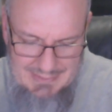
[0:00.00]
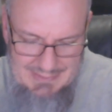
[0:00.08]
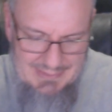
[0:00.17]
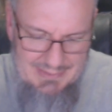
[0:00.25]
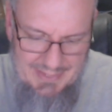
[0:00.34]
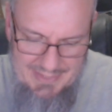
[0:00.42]

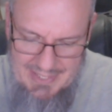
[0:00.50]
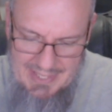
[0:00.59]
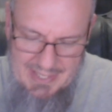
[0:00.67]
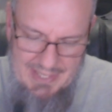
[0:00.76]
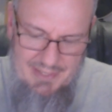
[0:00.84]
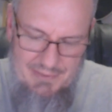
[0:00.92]
The
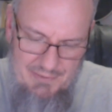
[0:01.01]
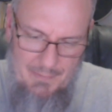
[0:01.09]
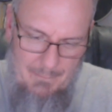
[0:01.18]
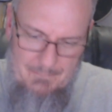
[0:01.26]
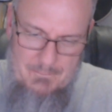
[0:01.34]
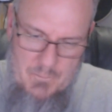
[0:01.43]
thing is,
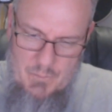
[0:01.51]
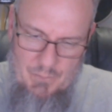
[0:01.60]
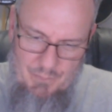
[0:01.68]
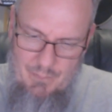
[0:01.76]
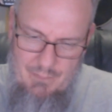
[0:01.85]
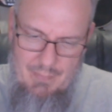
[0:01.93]

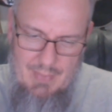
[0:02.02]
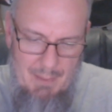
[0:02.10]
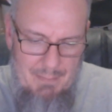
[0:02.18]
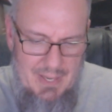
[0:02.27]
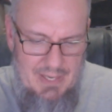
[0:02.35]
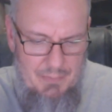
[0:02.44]
I
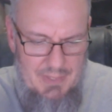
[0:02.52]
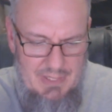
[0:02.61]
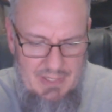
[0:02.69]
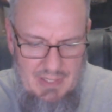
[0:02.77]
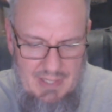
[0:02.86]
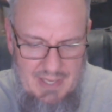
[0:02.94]
might have went a
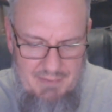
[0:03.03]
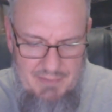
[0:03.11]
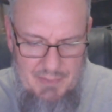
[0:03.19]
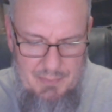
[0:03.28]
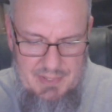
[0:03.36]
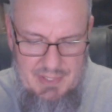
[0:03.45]
little heavy
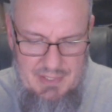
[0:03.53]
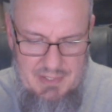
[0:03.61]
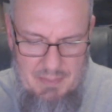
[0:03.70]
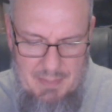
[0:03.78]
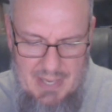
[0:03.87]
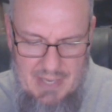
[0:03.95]
with the
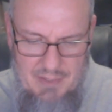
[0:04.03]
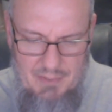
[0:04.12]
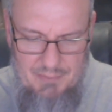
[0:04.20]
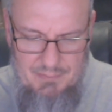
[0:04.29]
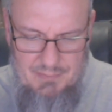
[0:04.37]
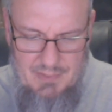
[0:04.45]

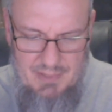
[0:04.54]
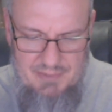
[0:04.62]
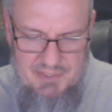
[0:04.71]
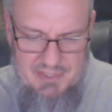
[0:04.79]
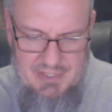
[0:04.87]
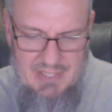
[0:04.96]
tobacco on
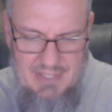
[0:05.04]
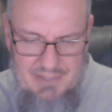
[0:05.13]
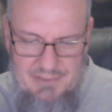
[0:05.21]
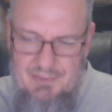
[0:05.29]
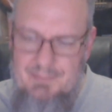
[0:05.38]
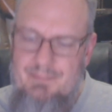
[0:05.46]

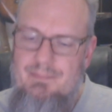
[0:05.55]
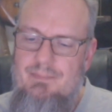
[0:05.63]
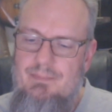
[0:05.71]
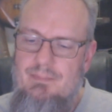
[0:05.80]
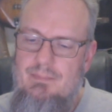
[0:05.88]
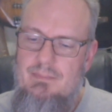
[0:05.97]
sticks,
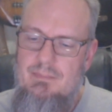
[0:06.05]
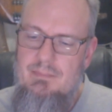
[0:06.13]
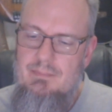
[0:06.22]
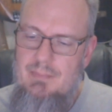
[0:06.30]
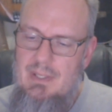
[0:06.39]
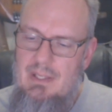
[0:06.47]

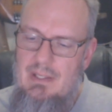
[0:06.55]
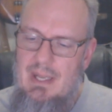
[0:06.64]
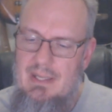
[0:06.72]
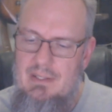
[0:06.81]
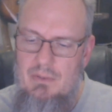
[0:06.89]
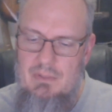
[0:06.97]
but I
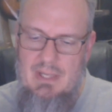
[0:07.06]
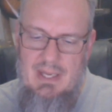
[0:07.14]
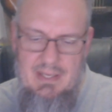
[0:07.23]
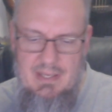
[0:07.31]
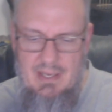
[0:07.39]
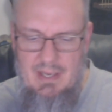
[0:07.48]
don't like